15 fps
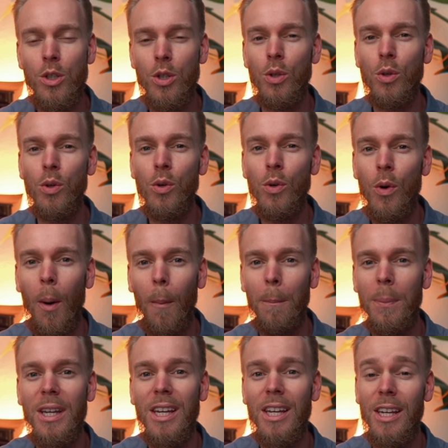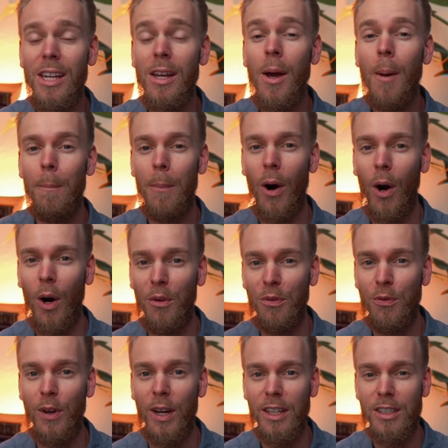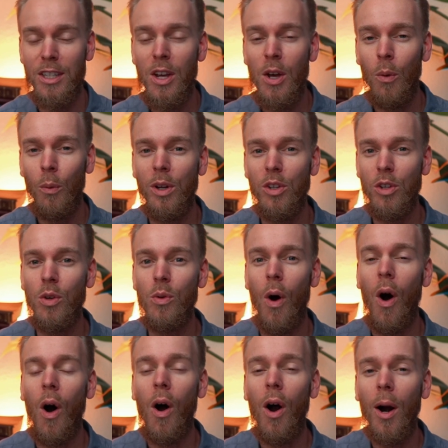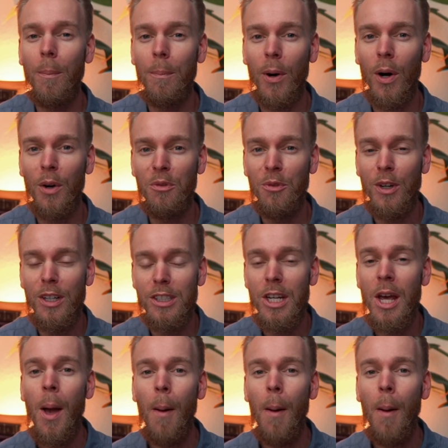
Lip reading: to be perfect. When you are perfect,